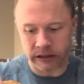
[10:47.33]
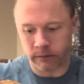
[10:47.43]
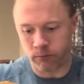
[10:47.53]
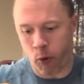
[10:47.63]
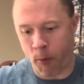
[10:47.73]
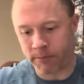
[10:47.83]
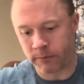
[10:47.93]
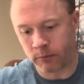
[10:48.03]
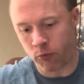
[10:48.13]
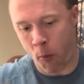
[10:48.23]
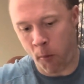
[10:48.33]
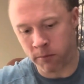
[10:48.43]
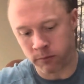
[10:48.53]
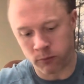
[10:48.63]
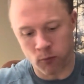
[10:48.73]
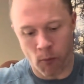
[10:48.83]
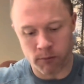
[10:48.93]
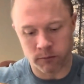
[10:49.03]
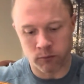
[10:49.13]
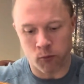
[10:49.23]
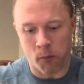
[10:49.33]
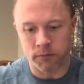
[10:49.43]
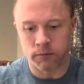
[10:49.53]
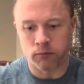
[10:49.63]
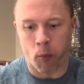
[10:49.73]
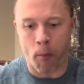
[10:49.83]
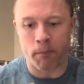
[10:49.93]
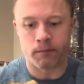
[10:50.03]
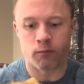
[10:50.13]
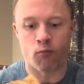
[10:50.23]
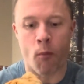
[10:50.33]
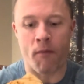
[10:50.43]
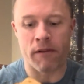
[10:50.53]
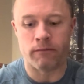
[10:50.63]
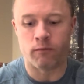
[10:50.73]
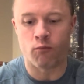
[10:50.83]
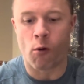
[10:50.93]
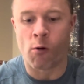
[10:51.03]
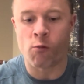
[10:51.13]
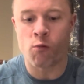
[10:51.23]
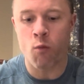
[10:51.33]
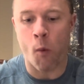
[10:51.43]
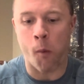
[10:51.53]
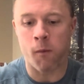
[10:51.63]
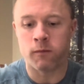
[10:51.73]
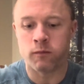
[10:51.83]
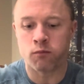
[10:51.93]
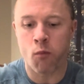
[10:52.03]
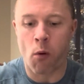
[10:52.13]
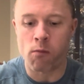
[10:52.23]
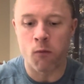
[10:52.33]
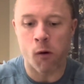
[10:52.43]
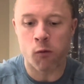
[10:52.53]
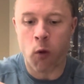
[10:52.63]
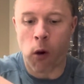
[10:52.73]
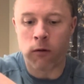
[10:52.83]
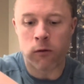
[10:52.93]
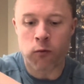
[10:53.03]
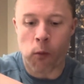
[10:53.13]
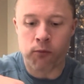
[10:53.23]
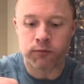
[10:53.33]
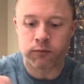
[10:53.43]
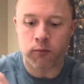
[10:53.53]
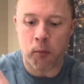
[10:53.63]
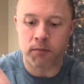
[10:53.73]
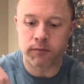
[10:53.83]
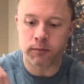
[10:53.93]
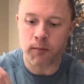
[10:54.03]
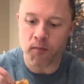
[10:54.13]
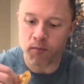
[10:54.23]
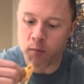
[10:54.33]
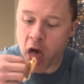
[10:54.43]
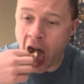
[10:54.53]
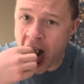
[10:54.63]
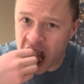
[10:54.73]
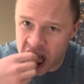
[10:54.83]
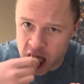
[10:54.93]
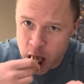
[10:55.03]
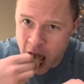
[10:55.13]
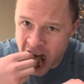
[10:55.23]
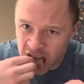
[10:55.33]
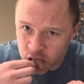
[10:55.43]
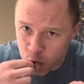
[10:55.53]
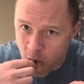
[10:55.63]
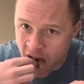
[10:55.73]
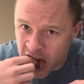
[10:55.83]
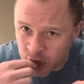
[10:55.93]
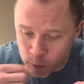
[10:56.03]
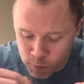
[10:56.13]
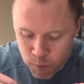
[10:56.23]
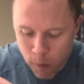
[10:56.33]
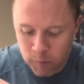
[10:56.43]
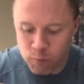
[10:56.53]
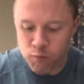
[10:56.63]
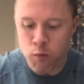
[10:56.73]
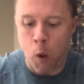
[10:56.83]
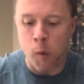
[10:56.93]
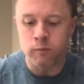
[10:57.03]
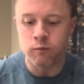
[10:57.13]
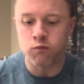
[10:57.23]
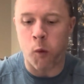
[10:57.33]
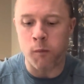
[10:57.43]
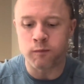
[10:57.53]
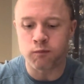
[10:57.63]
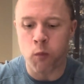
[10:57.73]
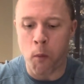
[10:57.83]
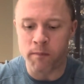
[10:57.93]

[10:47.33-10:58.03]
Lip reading: And all as I did is I told them to fast all day, eat like a horse in one sitting, whatever the hell you want, train hard, and bang, their metabolism comes right up.